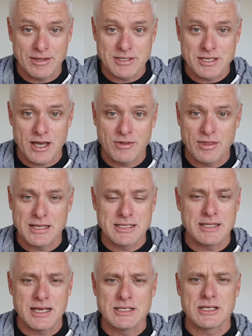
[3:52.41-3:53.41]
So
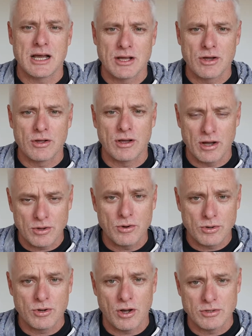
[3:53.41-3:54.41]
there's a
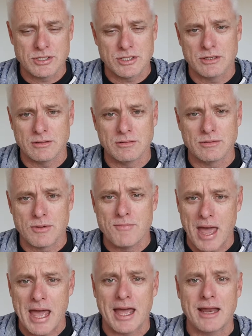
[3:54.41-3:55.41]
good constant
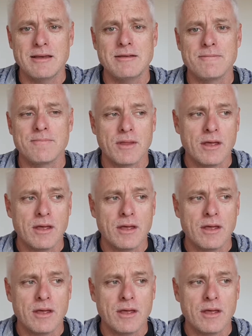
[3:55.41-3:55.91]
demand